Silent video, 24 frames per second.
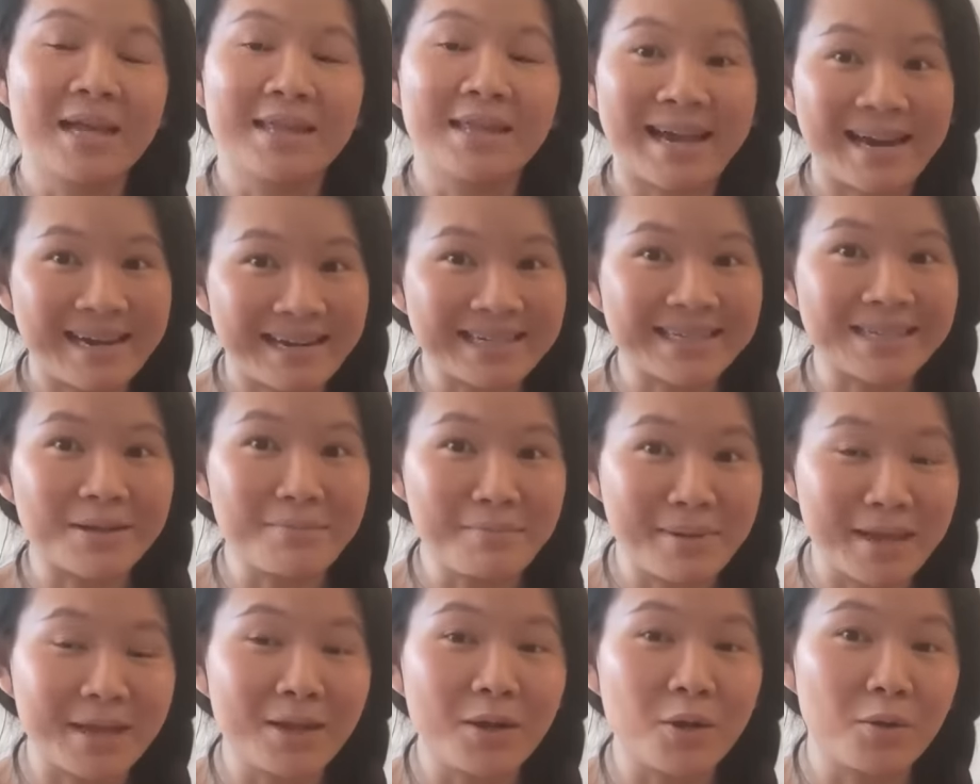That is the
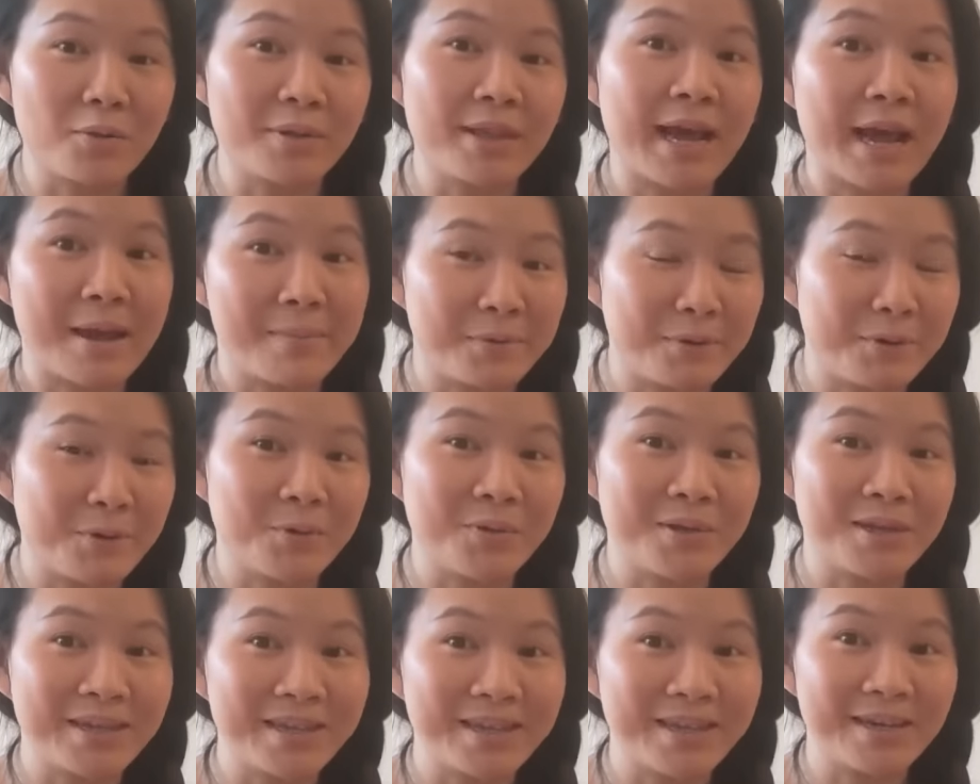main goal that I'm
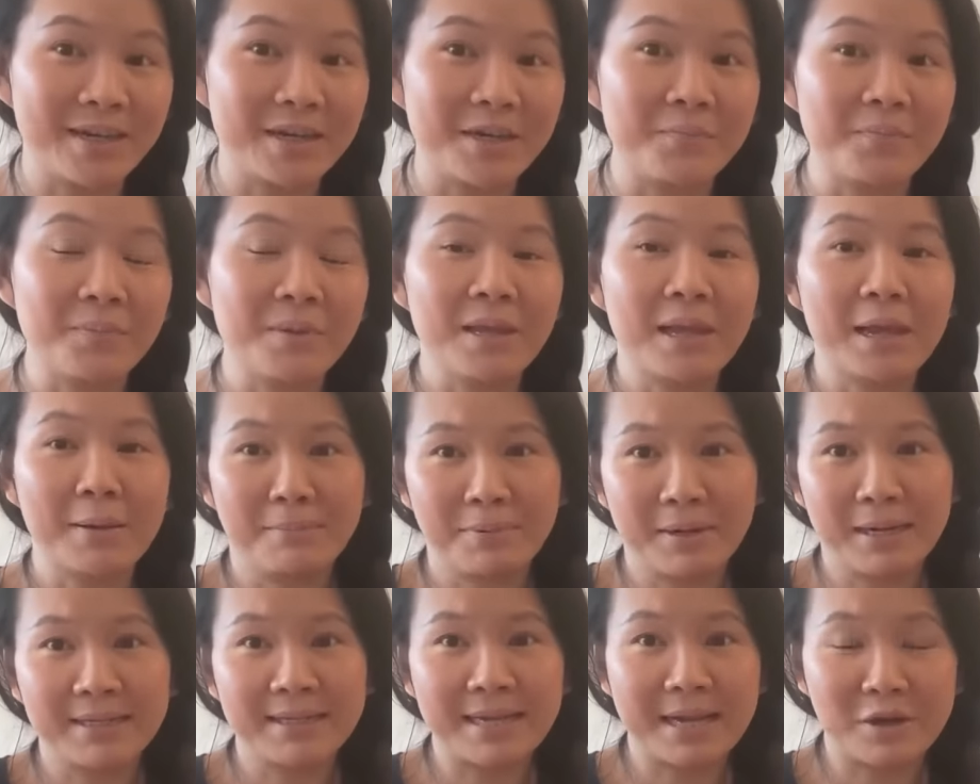doing here.
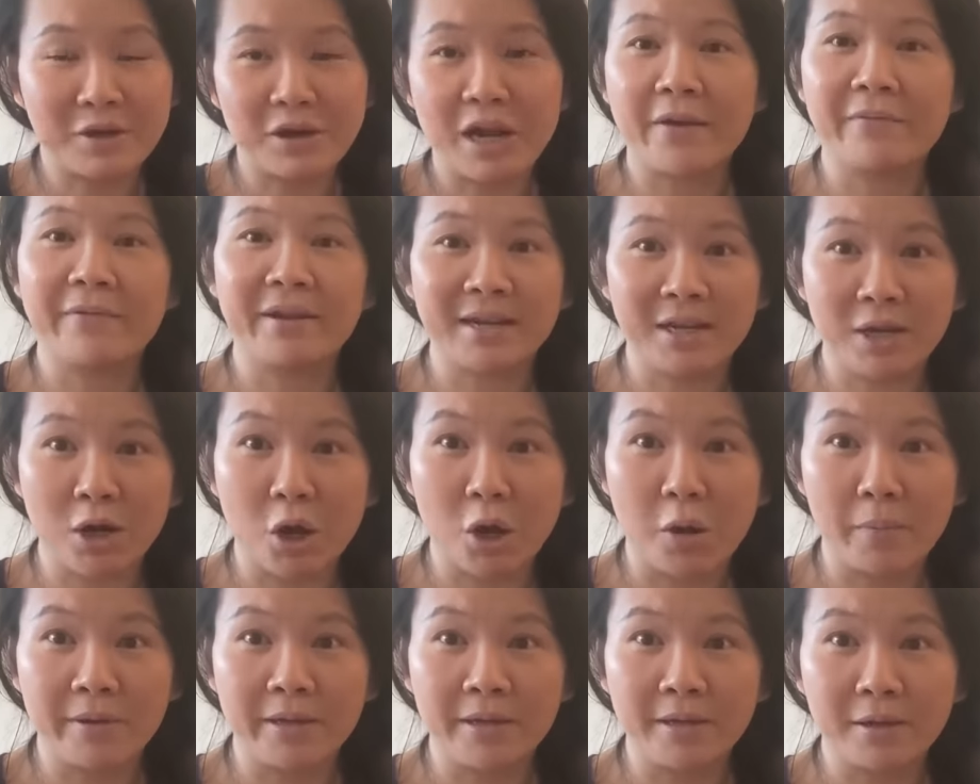And plus, I don't have any
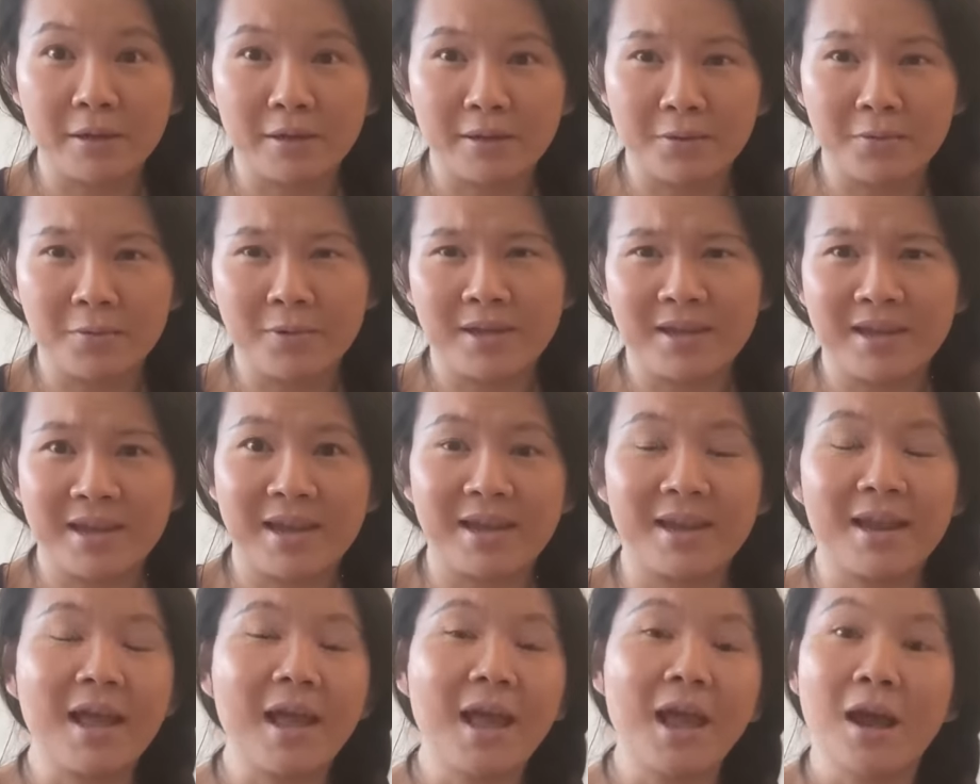hobby on the
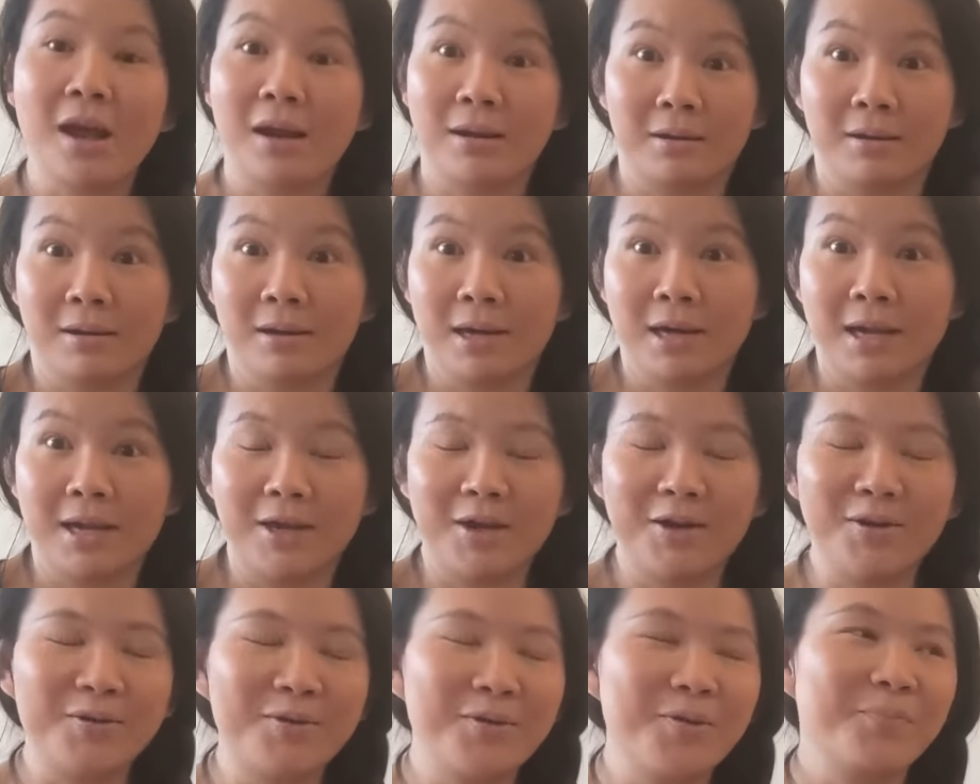weekend.
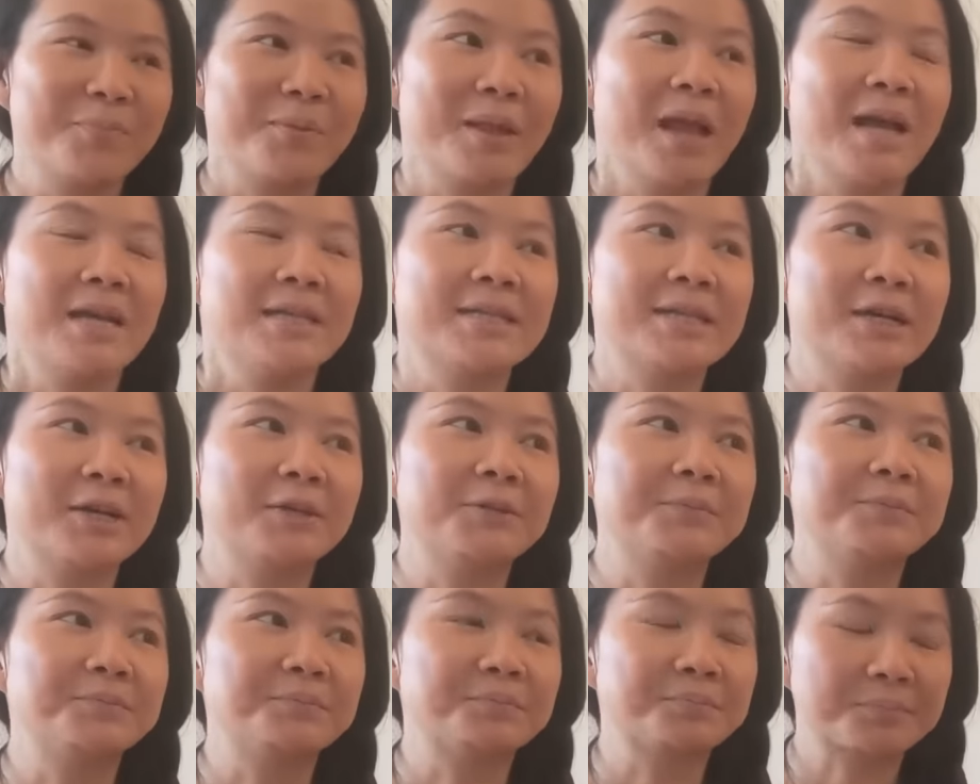Hello.
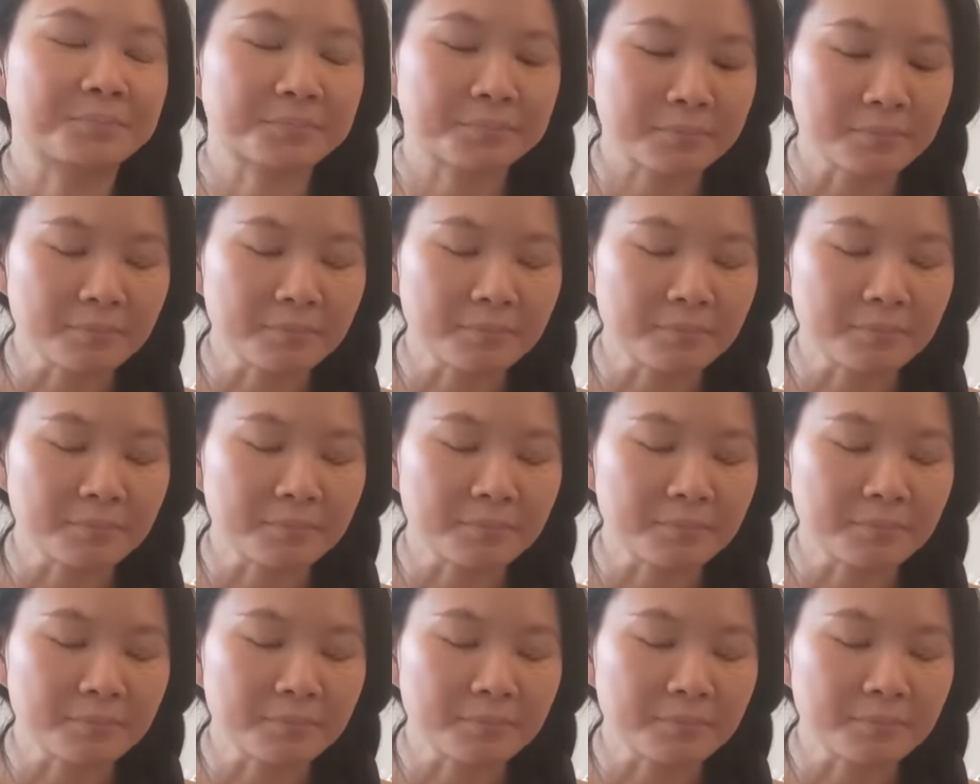So